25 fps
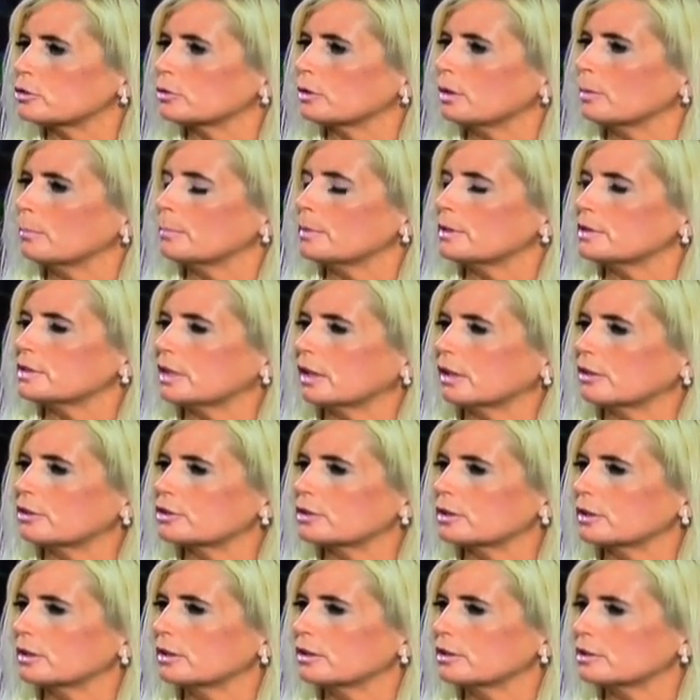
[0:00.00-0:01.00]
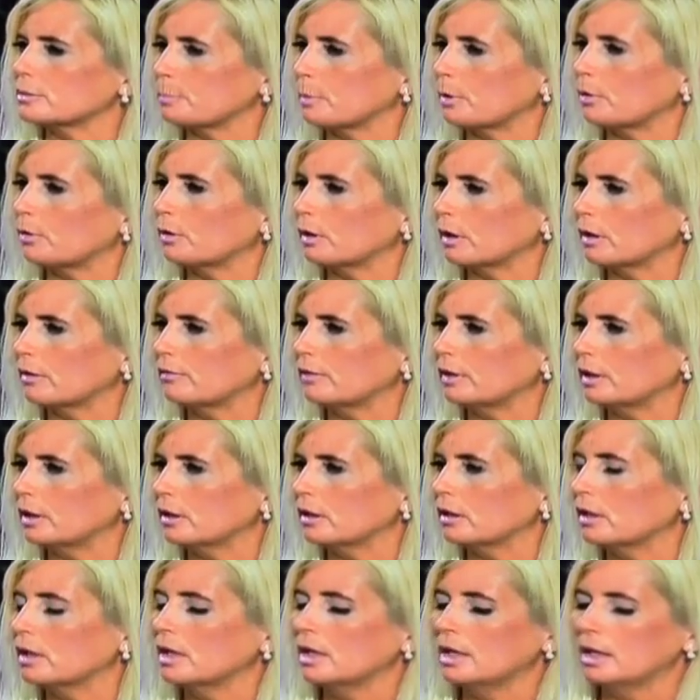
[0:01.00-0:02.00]
Trump has actually spoke of
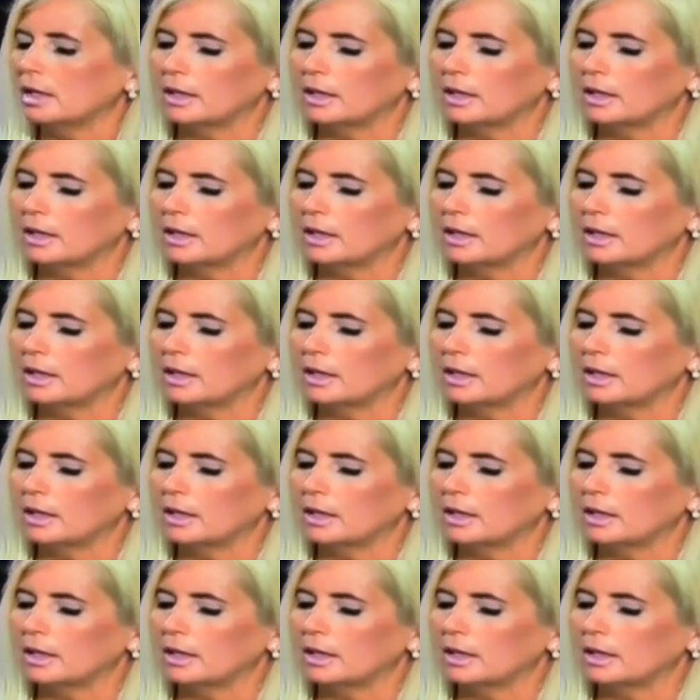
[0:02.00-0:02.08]
here,